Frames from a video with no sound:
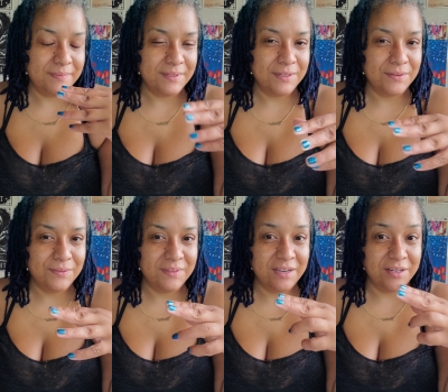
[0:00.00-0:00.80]
you
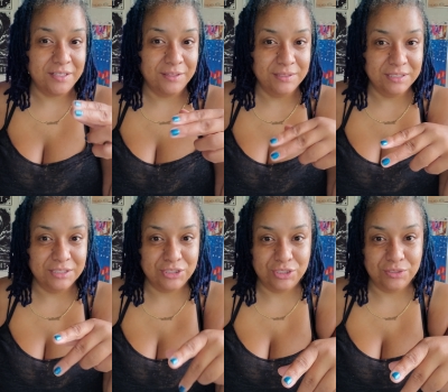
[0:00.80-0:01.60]
know, they're gonna look
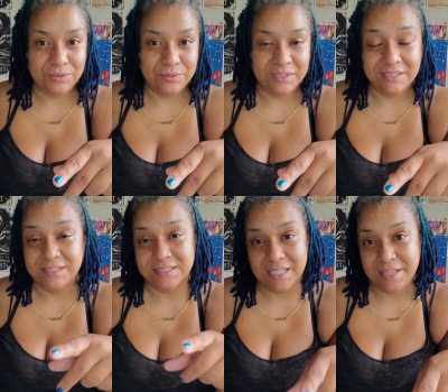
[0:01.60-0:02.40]
at you and then
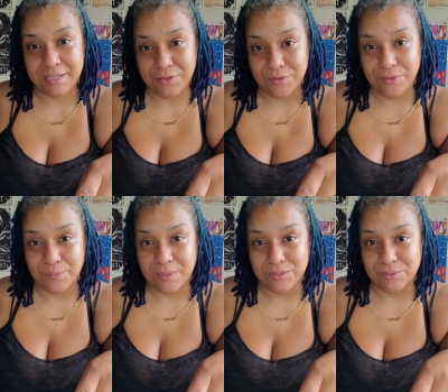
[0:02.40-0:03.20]
they say that you're the
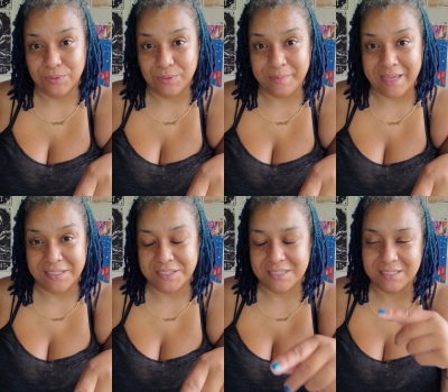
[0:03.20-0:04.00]
one doing the
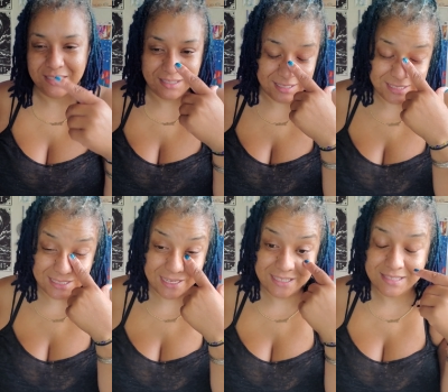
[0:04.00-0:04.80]
magic, and then it's
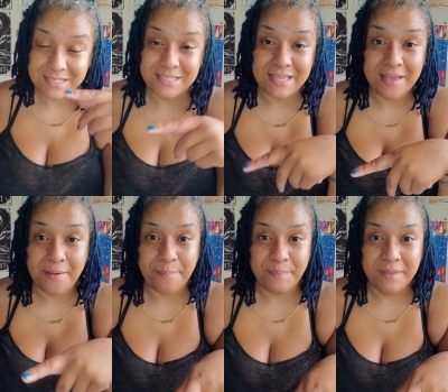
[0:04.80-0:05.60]
like it's
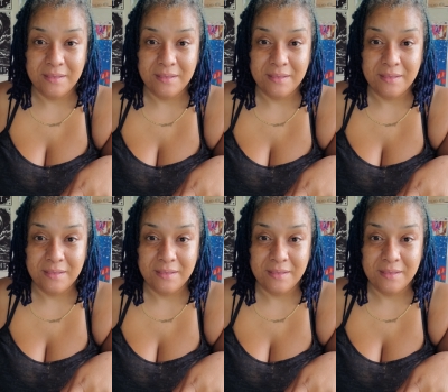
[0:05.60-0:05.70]
them